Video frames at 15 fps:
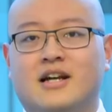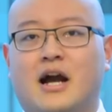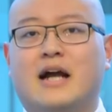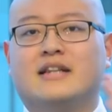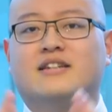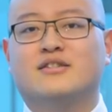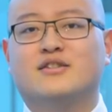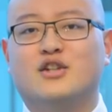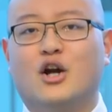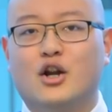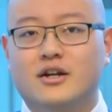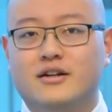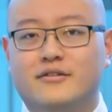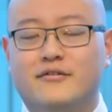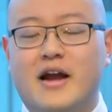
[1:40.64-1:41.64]
Now, at the
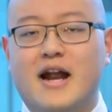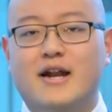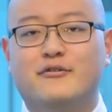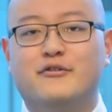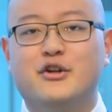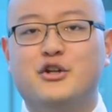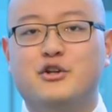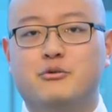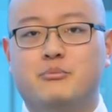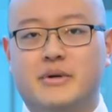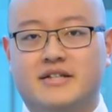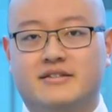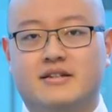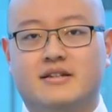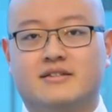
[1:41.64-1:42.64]
start of every new
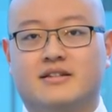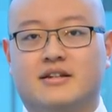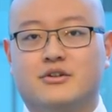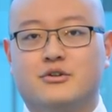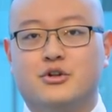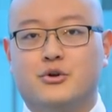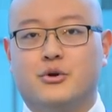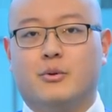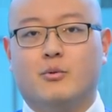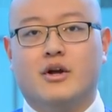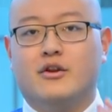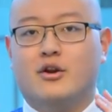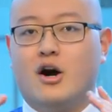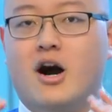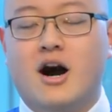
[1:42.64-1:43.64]
business that you're doing,
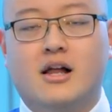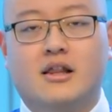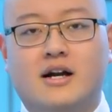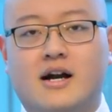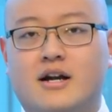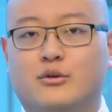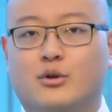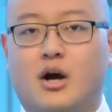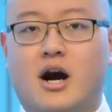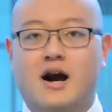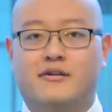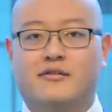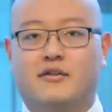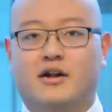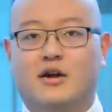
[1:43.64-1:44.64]
whether online or
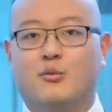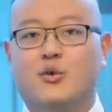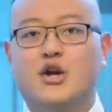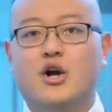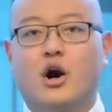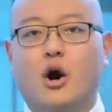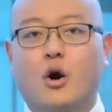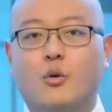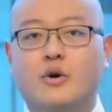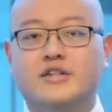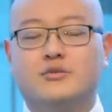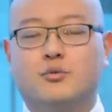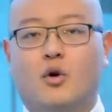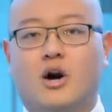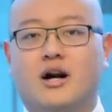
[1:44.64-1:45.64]
offline, we
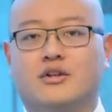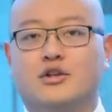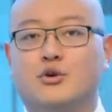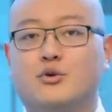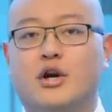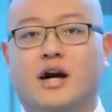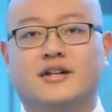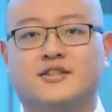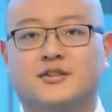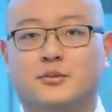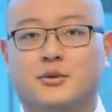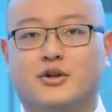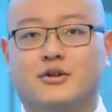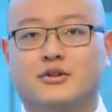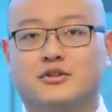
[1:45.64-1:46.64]
always want new
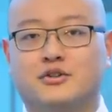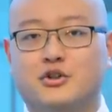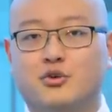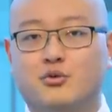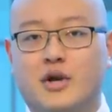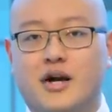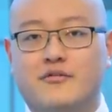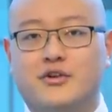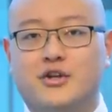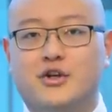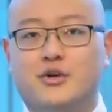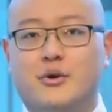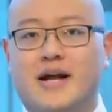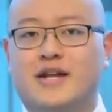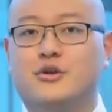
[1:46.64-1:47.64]
customers, new
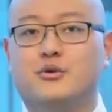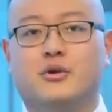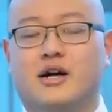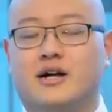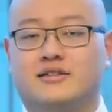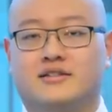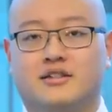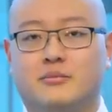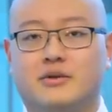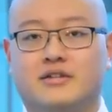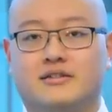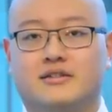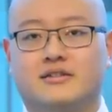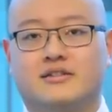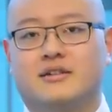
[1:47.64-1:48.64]
revenue, and new clients in the
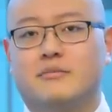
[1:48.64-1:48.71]
business.